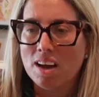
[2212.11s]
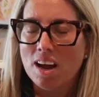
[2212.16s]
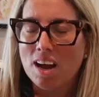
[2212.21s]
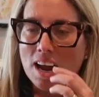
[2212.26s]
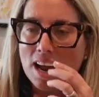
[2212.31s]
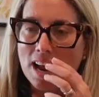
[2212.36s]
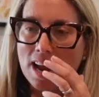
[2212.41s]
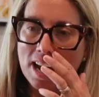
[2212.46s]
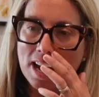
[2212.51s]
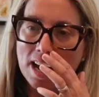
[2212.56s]

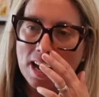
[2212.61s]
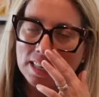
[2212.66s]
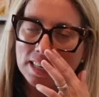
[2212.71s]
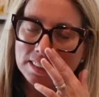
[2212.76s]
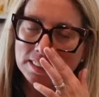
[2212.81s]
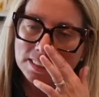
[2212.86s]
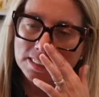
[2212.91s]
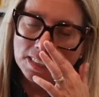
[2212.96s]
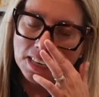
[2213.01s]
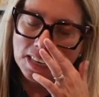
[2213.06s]
And
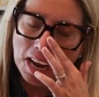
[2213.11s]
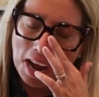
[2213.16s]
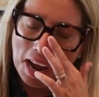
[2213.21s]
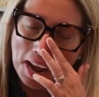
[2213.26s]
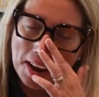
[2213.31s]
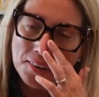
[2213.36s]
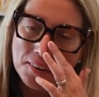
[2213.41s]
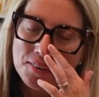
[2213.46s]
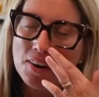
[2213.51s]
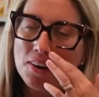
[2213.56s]
I
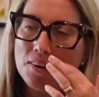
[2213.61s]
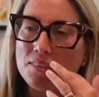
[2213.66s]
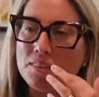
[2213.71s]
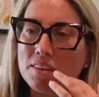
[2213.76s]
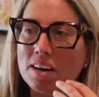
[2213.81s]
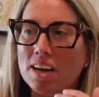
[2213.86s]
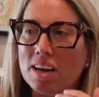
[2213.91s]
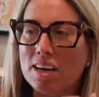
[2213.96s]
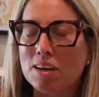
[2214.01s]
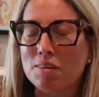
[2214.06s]
don't know that
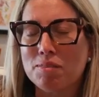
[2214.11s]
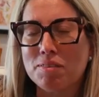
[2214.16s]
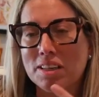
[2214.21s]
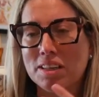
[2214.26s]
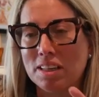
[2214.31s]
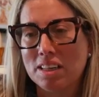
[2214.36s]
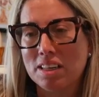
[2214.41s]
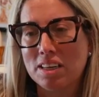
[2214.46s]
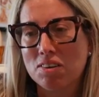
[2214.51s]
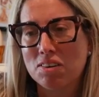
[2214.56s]
I
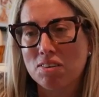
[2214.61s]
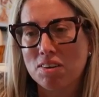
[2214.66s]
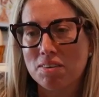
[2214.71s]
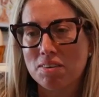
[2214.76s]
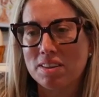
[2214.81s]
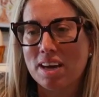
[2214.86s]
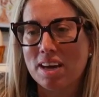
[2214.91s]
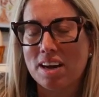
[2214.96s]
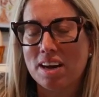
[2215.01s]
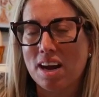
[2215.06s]
completely agree with
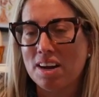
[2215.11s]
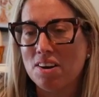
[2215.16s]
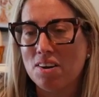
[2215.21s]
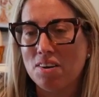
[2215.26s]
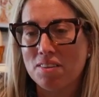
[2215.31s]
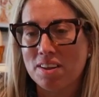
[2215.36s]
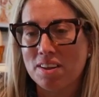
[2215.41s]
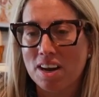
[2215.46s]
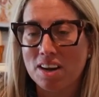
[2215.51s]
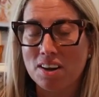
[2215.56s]
that. I know
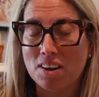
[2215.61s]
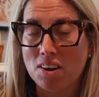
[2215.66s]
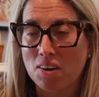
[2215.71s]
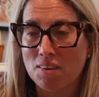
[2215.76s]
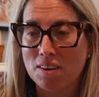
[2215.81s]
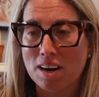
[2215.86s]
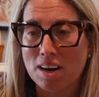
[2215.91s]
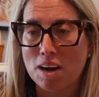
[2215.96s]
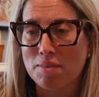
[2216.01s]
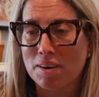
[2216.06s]
that I go
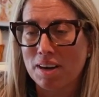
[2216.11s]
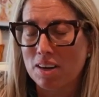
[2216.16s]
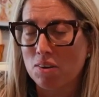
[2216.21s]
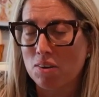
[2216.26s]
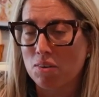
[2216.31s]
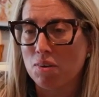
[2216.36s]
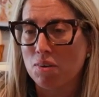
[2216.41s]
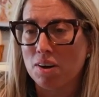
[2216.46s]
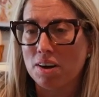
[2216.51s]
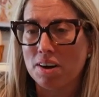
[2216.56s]
and I buy
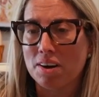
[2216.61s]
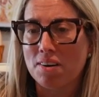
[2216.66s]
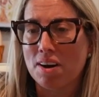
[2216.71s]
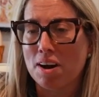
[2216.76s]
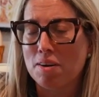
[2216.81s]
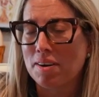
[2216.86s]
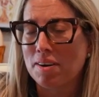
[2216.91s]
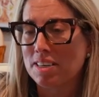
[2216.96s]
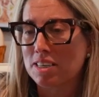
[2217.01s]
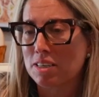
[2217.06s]
corn or I
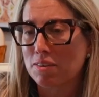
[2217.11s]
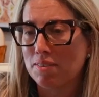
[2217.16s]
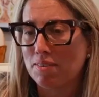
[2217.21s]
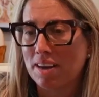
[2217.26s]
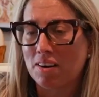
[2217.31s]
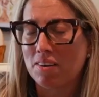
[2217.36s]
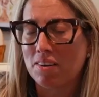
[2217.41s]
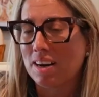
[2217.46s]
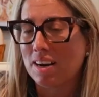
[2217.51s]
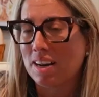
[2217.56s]
buy
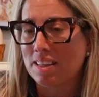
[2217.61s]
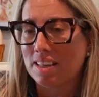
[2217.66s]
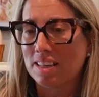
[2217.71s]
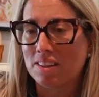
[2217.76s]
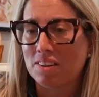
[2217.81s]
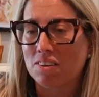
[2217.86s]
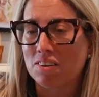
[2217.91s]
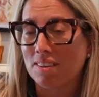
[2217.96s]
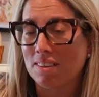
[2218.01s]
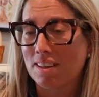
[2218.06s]
tomato, and I think
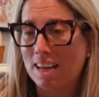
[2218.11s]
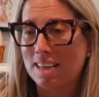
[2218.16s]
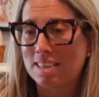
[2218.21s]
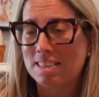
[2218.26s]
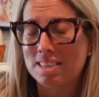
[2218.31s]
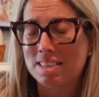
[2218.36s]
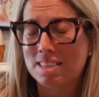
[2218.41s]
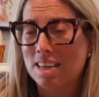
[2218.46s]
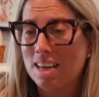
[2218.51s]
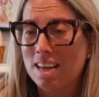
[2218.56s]
they're
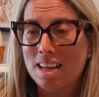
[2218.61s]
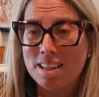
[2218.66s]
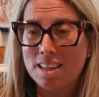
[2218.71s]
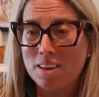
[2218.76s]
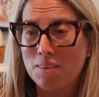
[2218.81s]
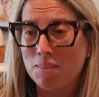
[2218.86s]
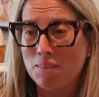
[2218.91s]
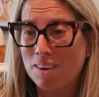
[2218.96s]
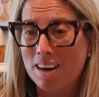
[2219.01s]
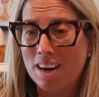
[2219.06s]
less
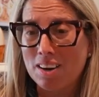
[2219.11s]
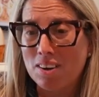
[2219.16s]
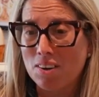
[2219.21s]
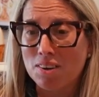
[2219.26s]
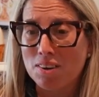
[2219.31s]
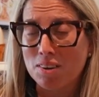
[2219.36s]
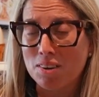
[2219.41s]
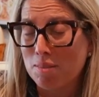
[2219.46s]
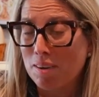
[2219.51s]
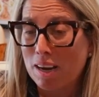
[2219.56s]
than when I go
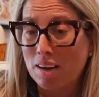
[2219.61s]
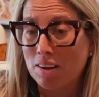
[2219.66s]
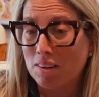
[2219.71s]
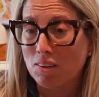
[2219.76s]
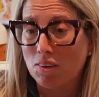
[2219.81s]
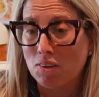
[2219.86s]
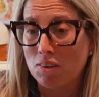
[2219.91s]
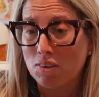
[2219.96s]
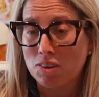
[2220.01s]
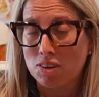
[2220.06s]
to my
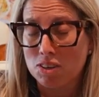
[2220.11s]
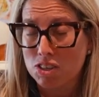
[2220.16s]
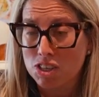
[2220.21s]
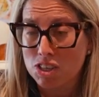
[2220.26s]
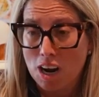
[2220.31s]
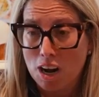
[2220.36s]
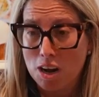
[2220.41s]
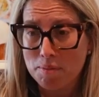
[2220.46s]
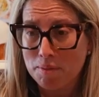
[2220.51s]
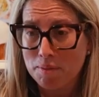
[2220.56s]
local
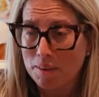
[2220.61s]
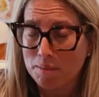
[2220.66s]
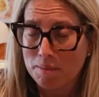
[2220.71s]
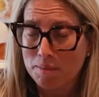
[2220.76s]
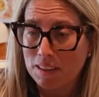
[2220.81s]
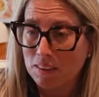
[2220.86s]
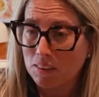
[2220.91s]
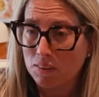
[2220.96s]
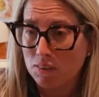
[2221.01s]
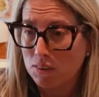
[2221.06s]
shop, my
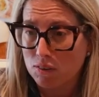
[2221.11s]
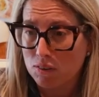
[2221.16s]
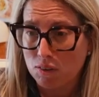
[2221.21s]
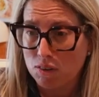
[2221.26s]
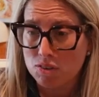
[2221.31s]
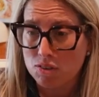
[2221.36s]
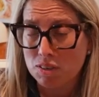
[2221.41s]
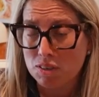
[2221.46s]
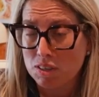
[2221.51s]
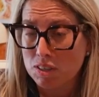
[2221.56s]
local
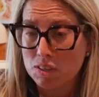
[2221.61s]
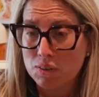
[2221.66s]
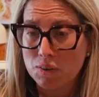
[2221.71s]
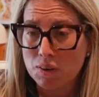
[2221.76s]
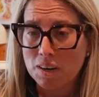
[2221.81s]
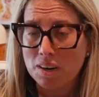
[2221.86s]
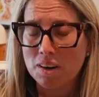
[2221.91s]
grocery store.